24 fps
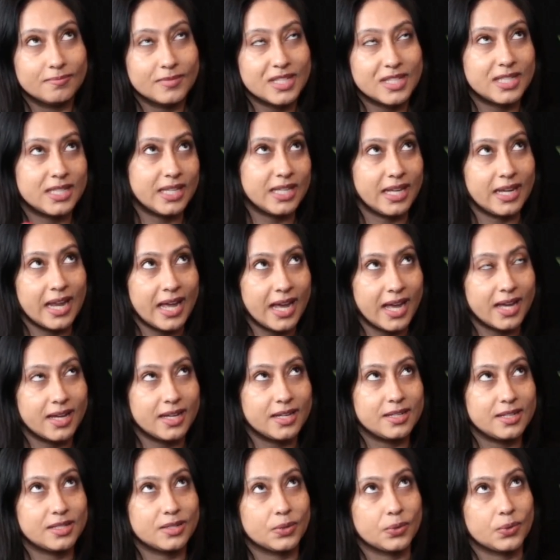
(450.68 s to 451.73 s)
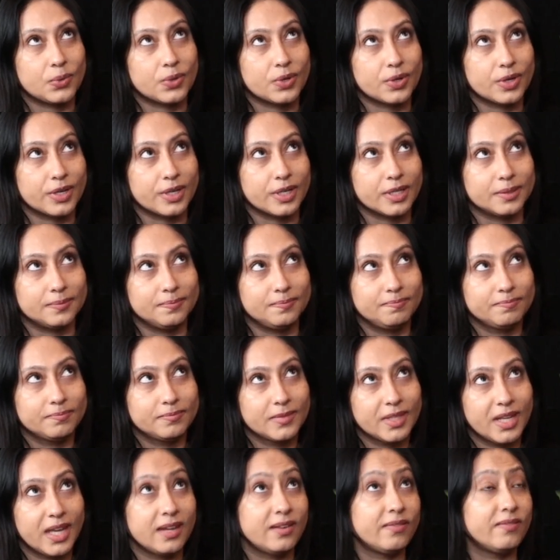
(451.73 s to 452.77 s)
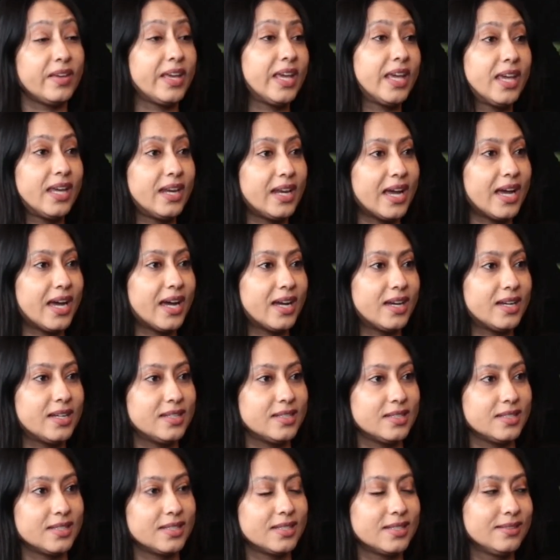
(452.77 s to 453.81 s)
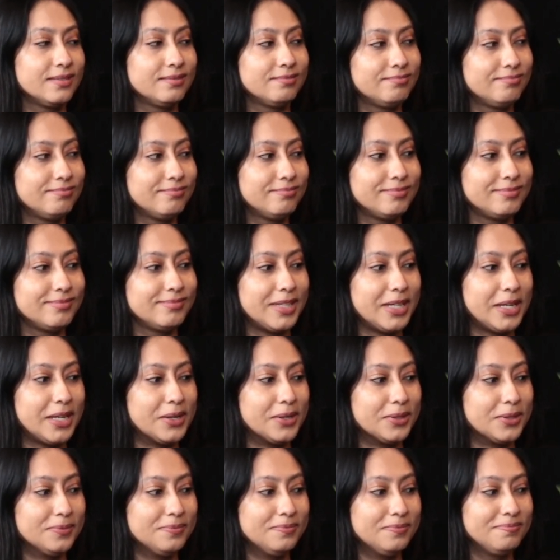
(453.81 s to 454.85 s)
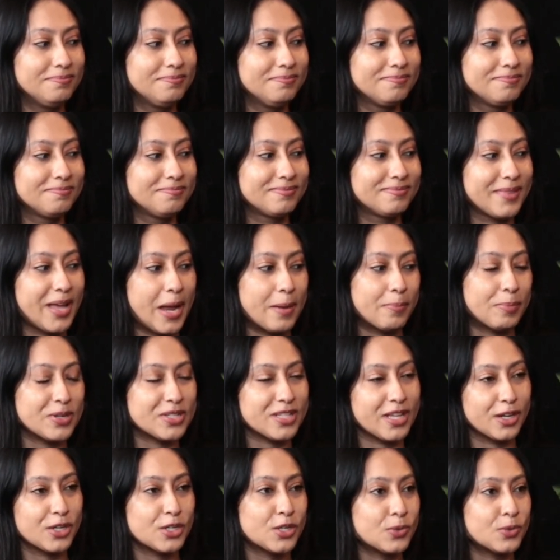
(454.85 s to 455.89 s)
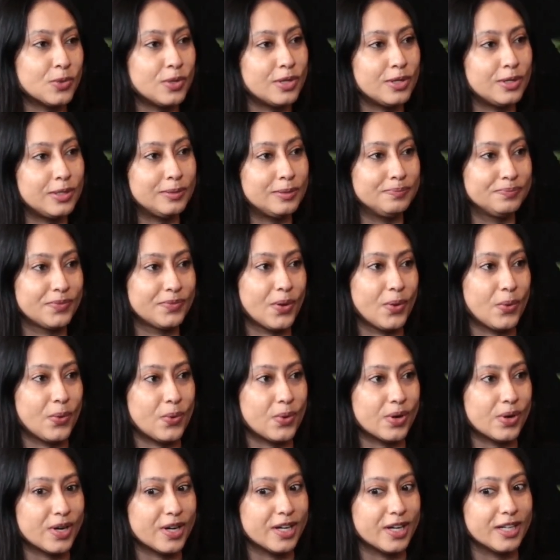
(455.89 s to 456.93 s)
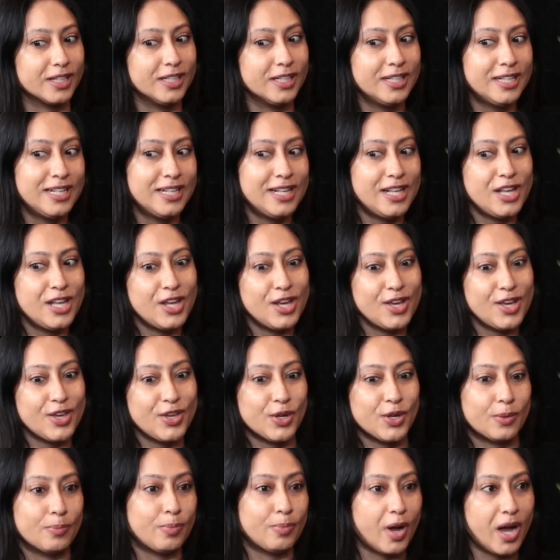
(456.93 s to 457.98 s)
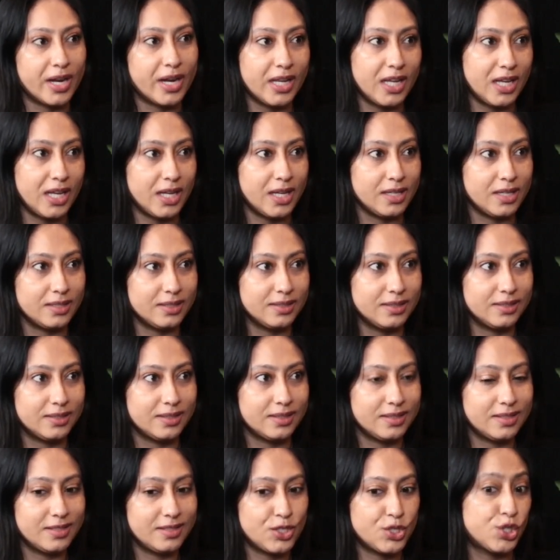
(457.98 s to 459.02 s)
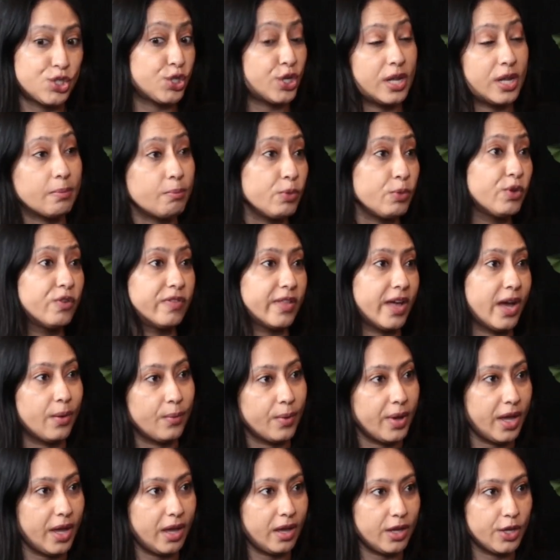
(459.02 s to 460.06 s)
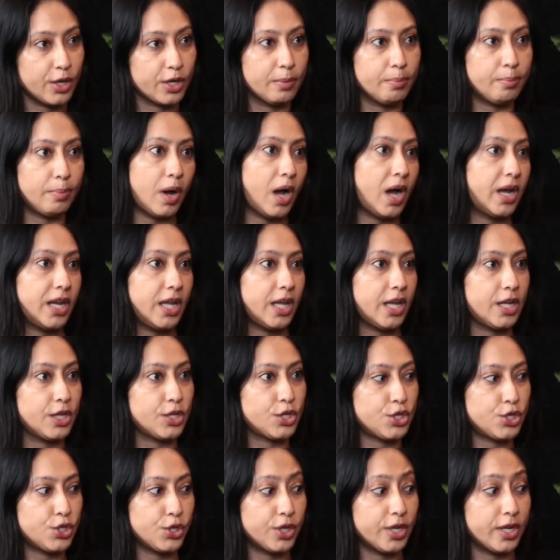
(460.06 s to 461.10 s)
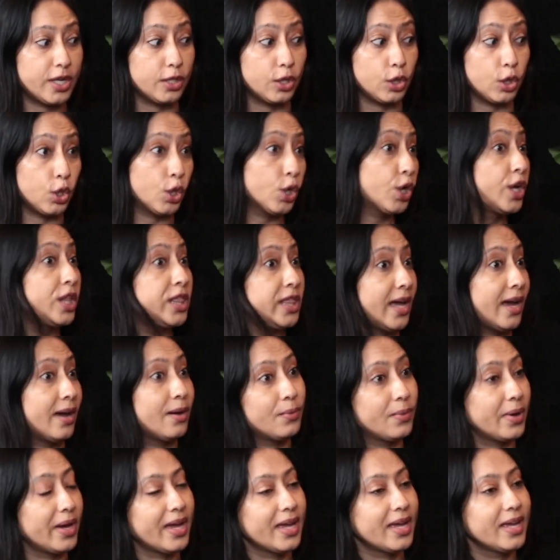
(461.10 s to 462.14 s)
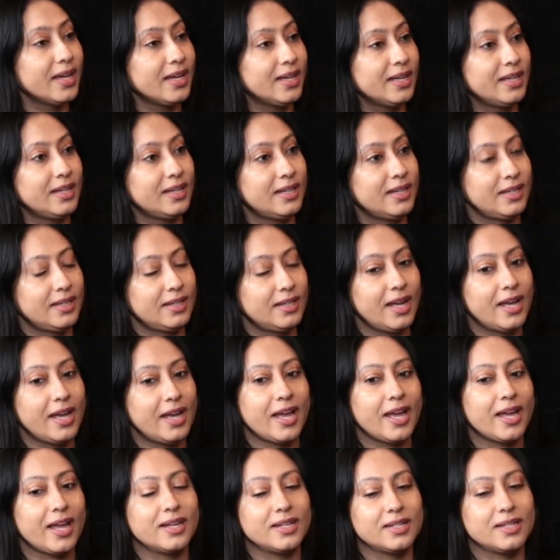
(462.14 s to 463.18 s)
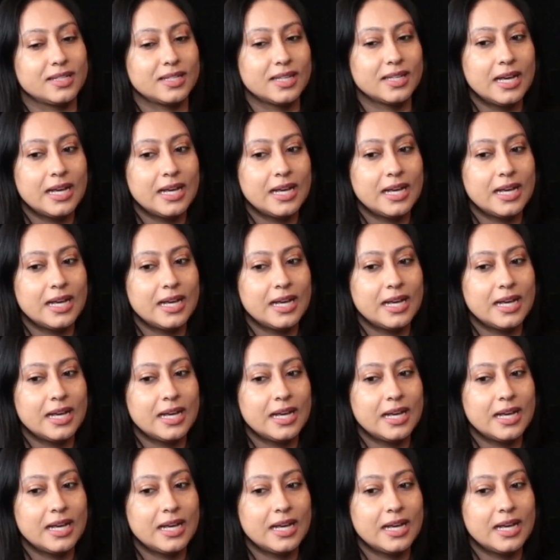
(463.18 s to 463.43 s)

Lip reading: seen as or conveyed as, hypersexual, or your body shouldn't move that way. Your body shouldn't look that way. And